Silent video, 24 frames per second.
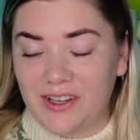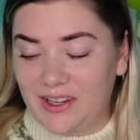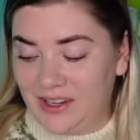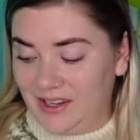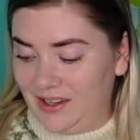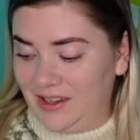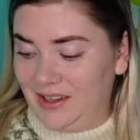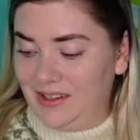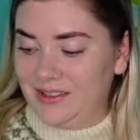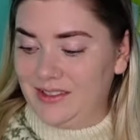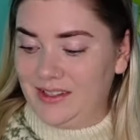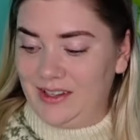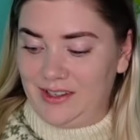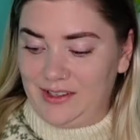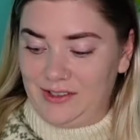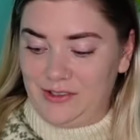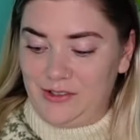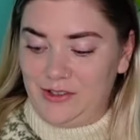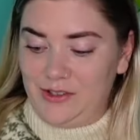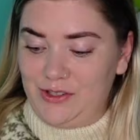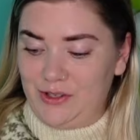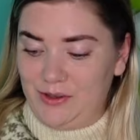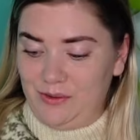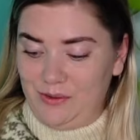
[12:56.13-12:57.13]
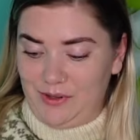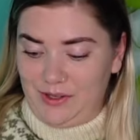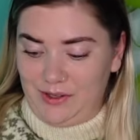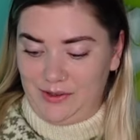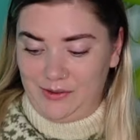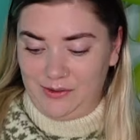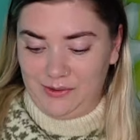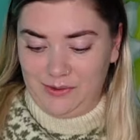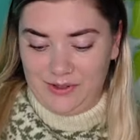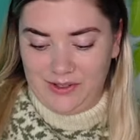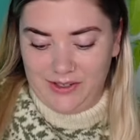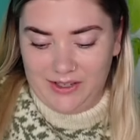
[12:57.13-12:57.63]
I guess I can show
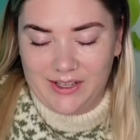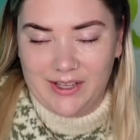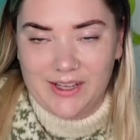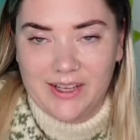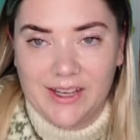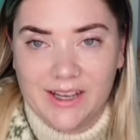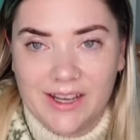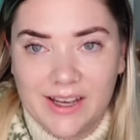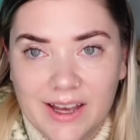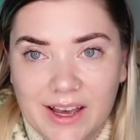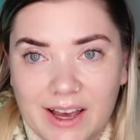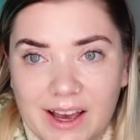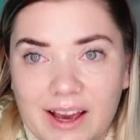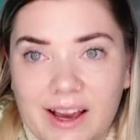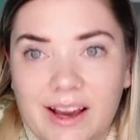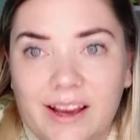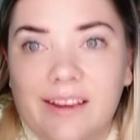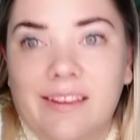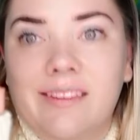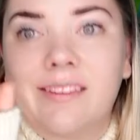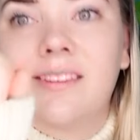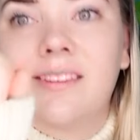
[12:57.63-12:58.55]
you. I